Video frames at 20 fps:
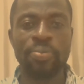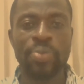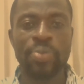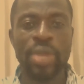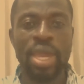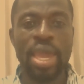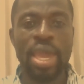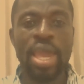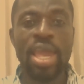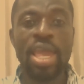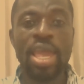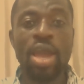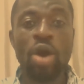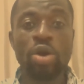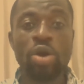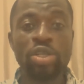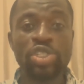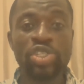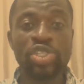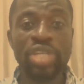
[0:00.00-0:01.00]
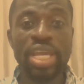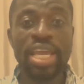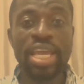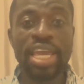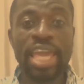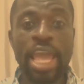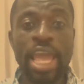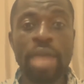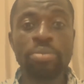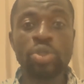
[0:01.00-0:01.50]
he or she
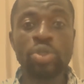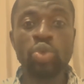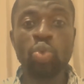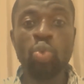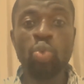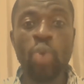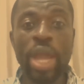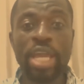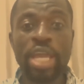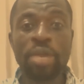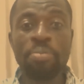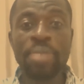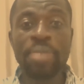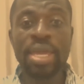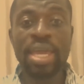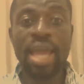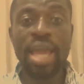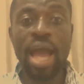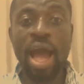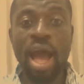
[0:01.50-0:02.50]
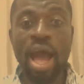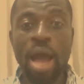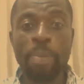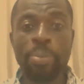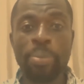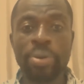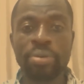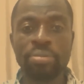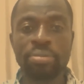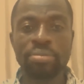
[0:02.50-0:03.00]
came to wake me up
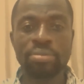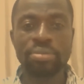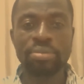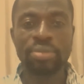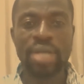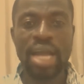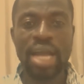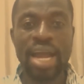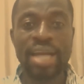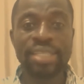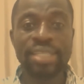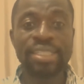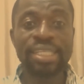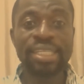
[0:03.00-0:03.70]
at a